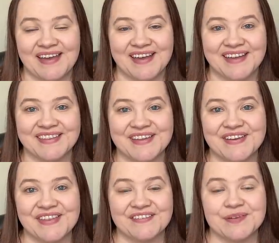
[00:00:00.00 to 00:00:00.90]
Hello
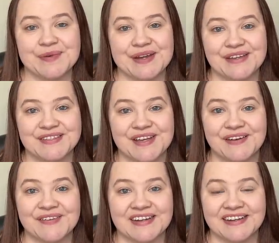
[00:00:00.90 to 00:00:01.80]
there, everybody. How's it
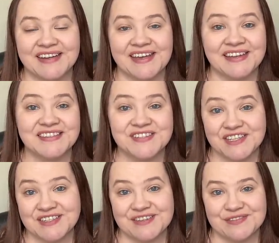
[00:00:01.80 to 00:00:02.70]
going? It's
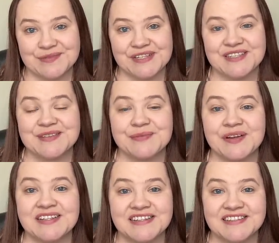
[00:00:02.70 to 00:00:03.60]
Jessie from Jessie
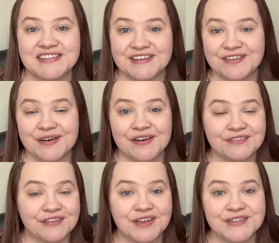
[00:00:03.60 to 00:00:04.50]
Marie Does Stuff here on
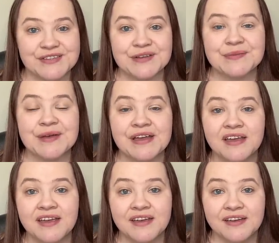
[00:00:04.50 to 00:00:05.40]
FlossTube,
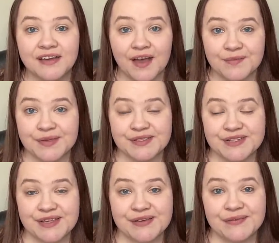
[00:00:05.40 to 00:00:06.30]
coming
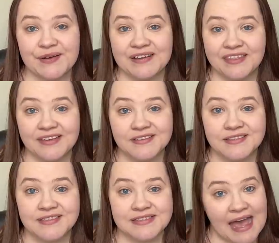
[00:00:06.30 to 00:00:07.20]
to you on this
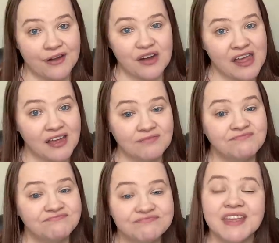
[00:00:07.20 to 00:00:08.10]
Saturday.
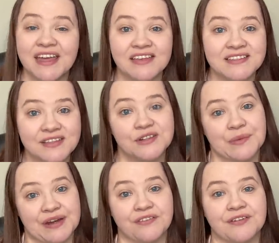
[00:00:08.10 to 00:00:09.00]
Yeah, that's a little
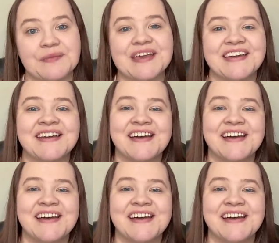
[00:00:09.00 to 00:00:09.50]
weird for me.